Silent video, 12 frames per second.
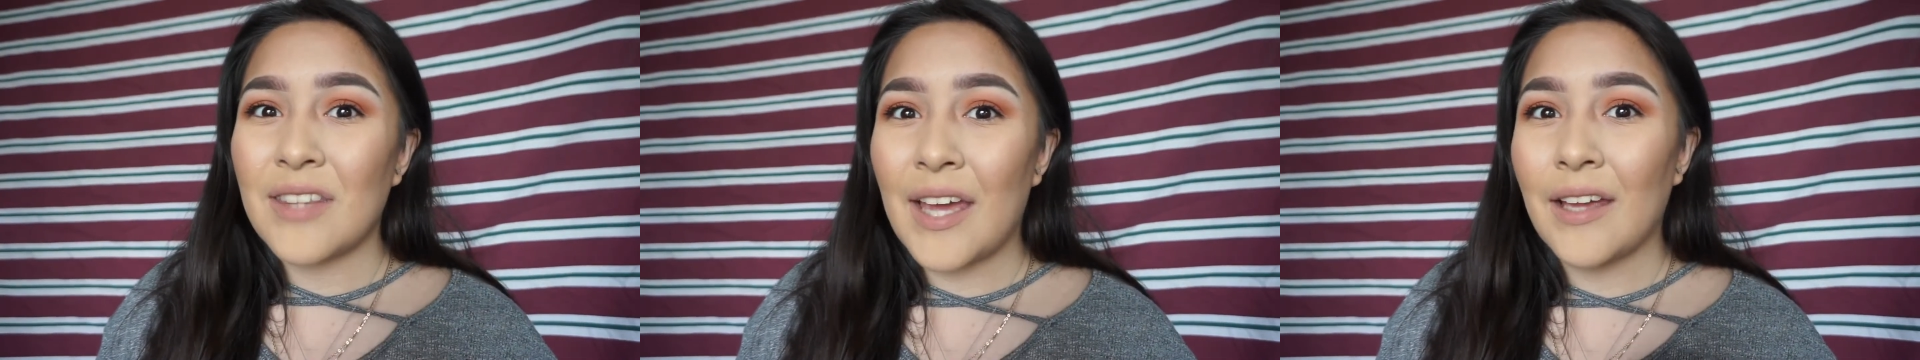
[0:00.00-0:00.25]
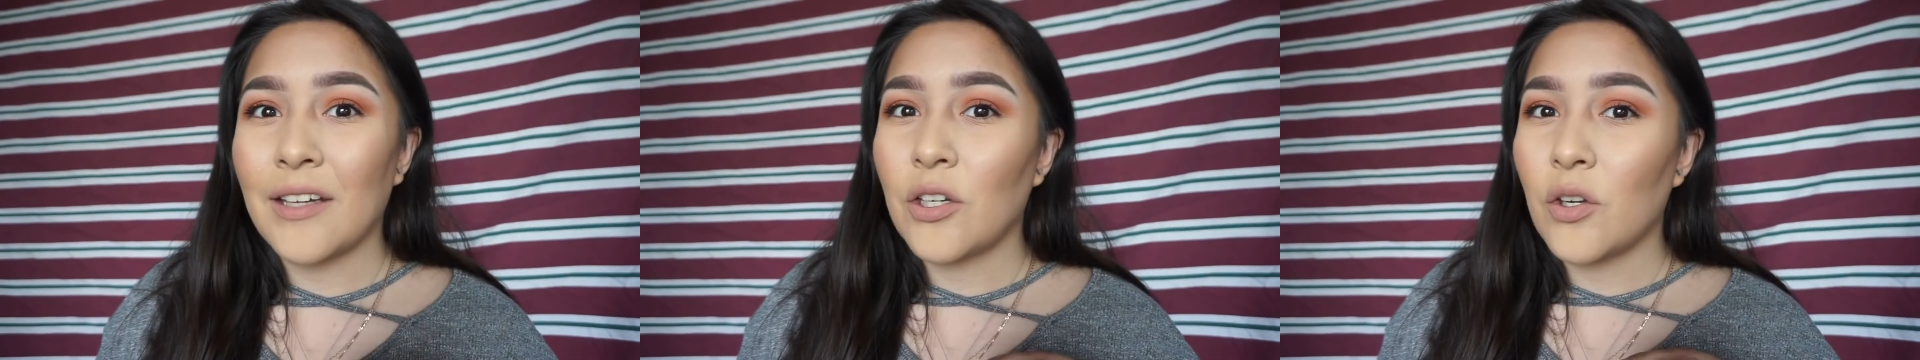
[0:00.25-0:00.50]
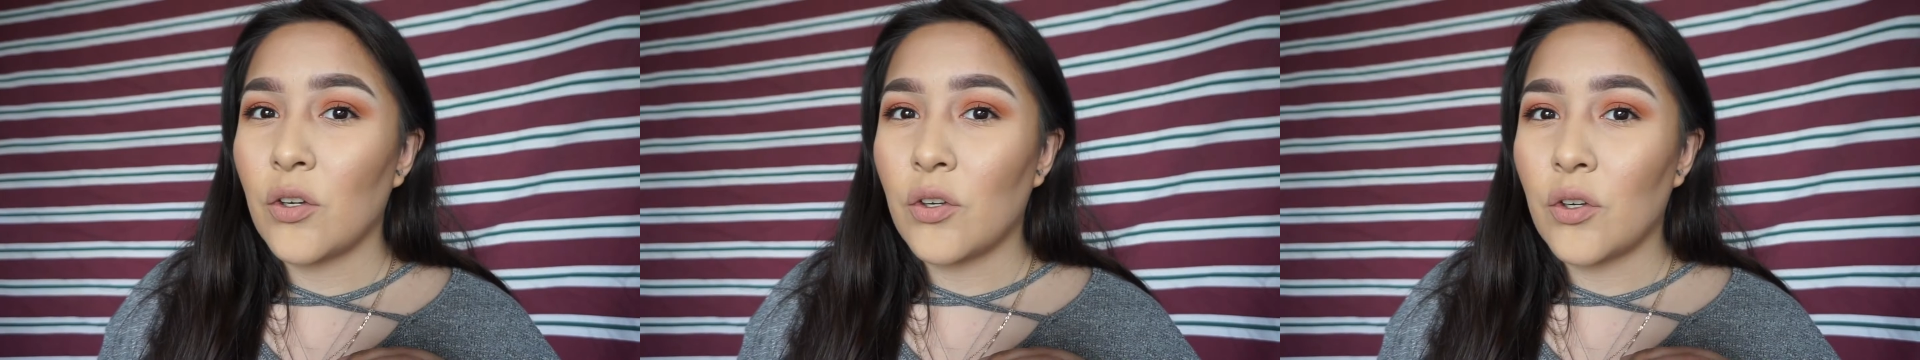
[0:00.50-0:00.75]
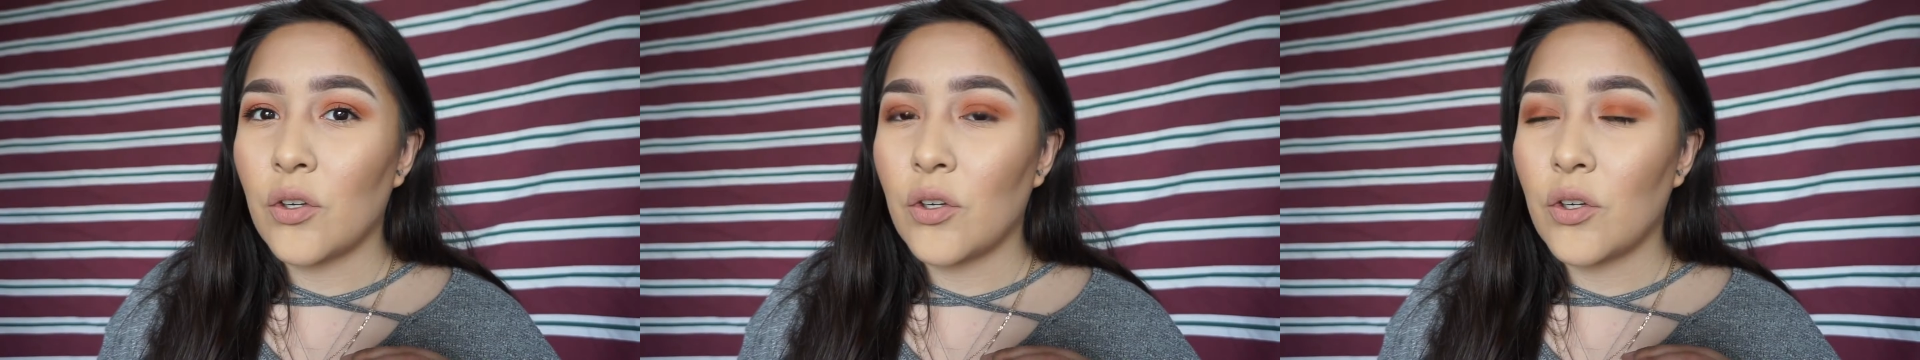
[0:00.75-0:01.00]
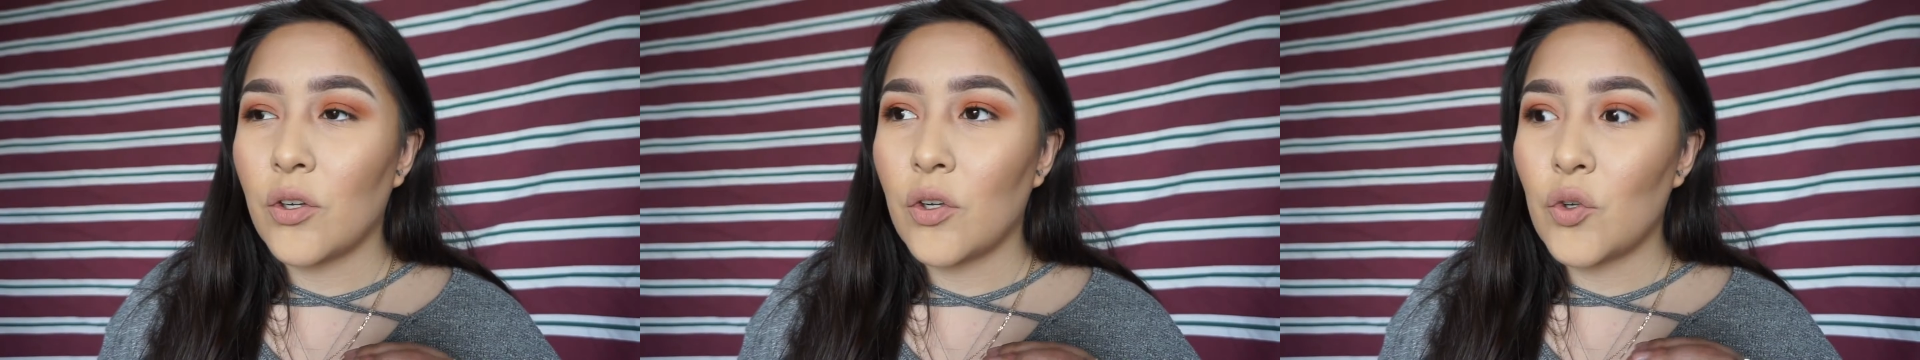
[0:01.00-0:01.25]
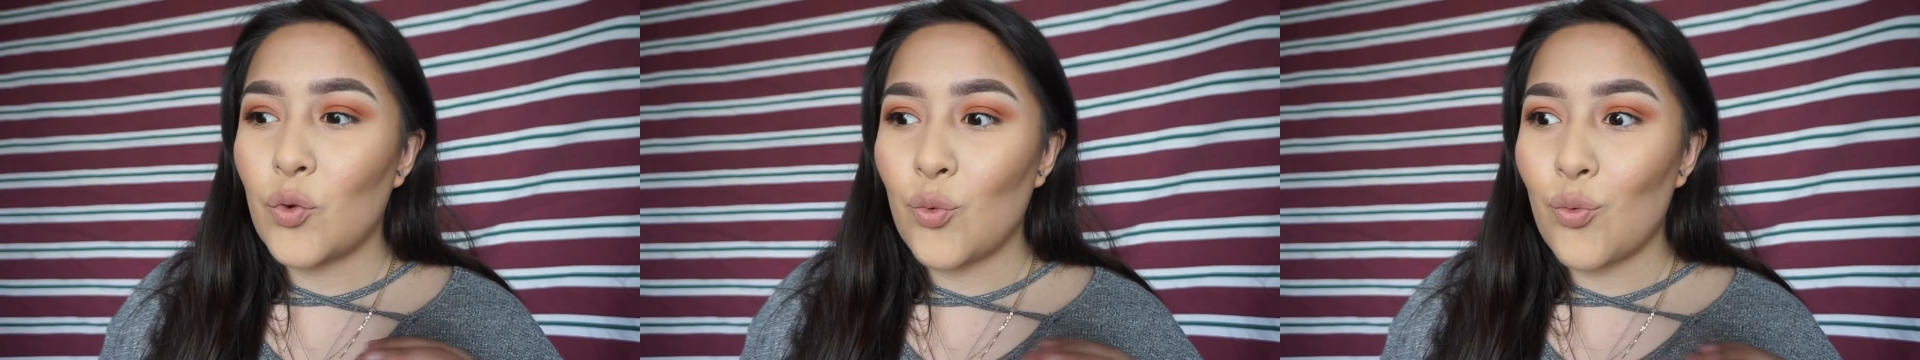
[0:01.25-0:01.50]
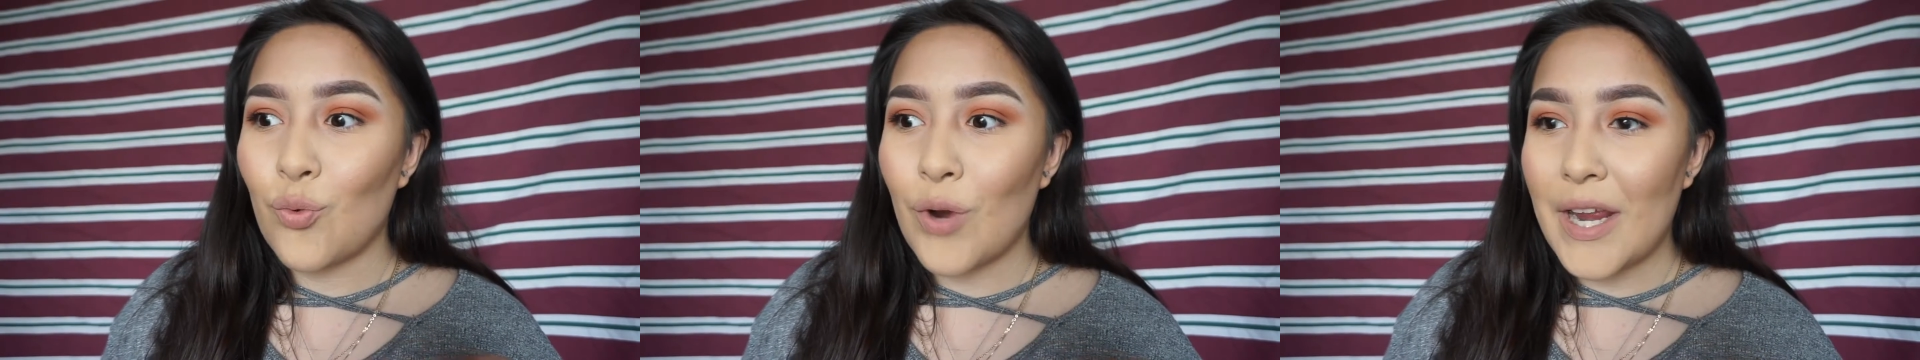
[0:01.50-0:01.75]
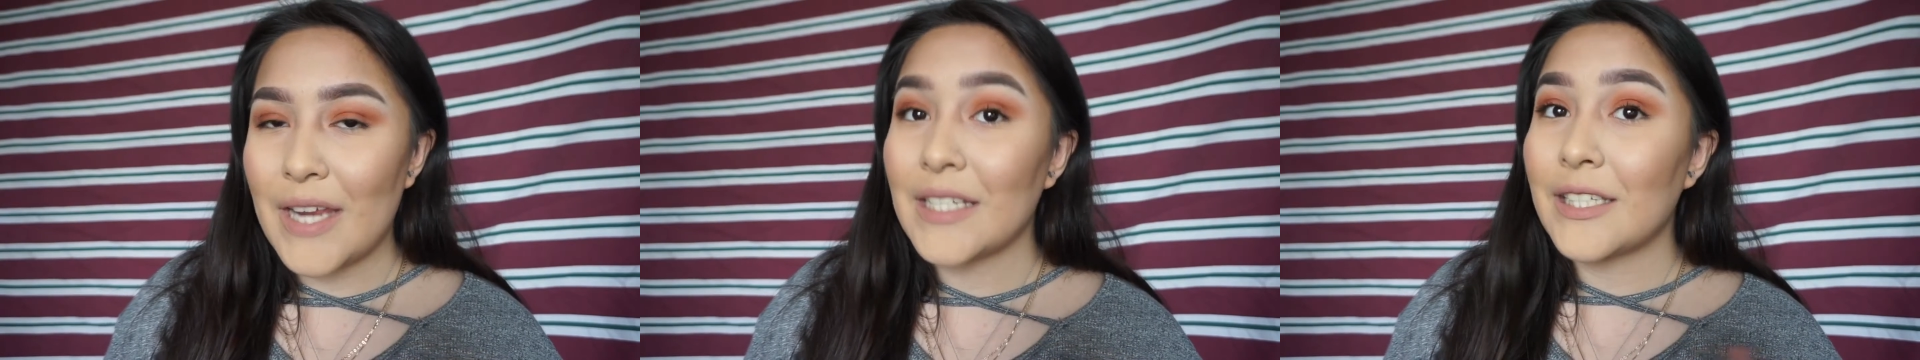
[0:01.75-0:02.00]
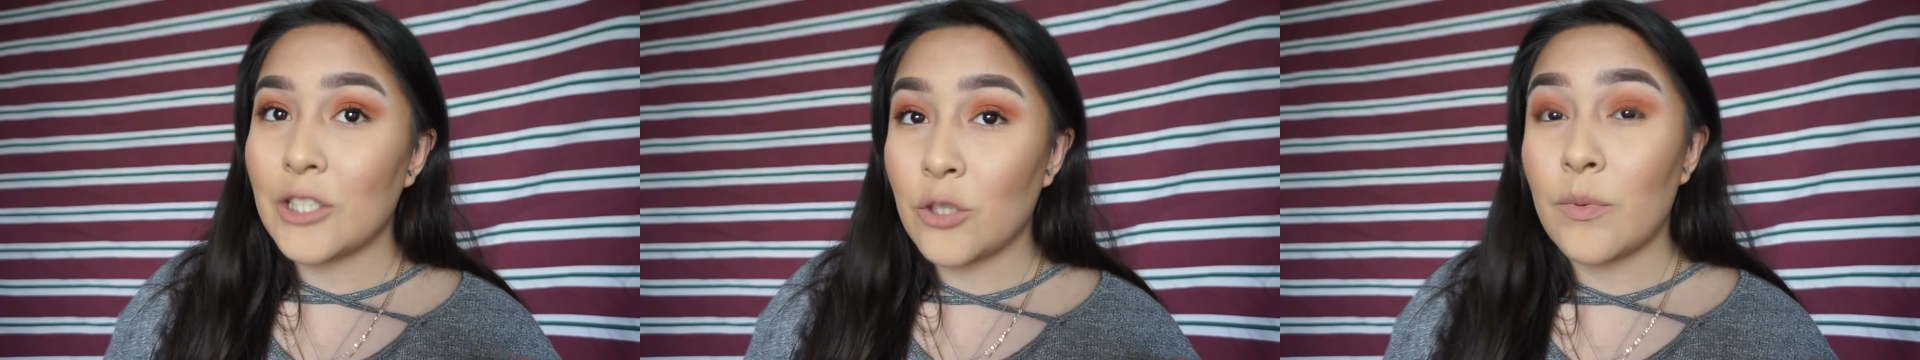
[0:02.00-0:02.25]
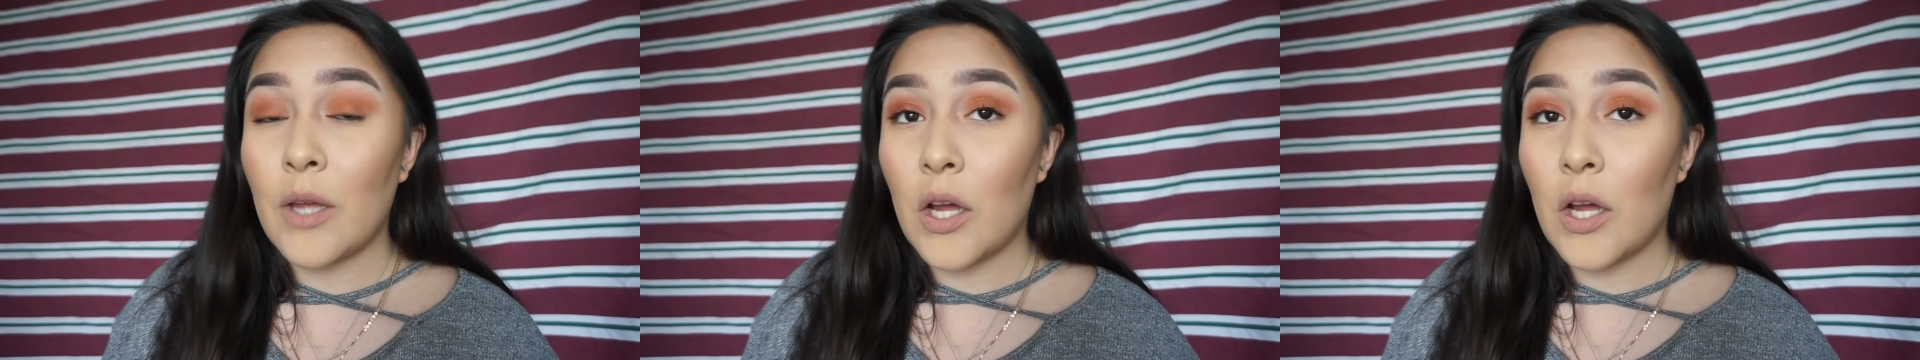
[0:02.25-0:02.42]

that great, to be